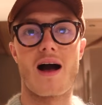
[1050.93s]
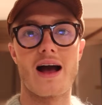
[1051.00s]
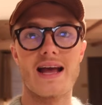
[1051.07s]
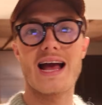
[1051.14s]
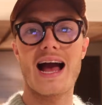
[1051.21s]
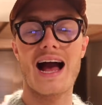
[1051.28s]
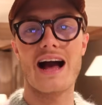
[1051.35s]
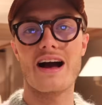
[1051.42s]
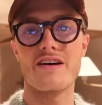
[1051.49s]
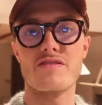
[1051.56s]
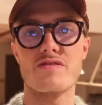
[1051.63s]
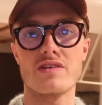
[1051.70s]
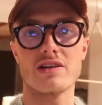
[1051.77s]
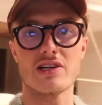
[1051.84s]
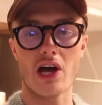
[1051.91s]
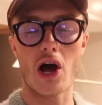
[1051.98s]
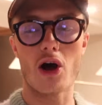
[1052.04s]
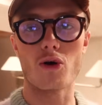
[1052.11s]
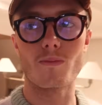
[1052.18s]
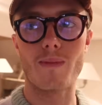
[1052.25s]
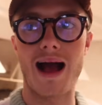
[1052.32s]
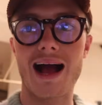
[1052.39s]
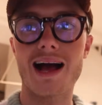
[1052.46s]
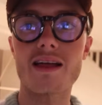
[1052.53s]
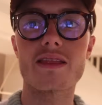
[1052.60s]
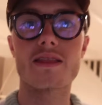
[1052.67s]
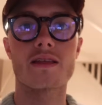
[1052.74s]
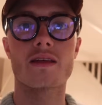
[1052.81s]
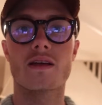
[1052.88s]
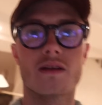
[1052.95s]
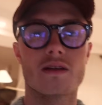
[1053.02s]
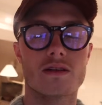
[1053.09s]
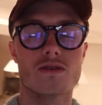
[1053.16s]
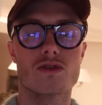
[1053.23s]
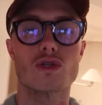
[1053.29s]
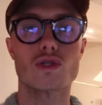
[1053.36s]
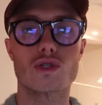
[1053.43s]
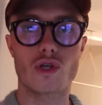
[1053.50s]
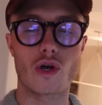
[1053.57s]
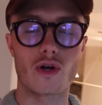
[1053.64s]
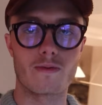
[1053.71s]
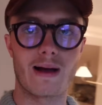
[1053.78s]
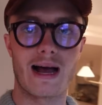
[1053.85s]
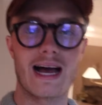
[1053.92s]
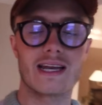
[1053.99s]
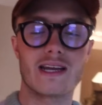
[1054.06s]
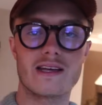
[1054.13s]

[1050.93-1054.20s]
I have girl math so bad.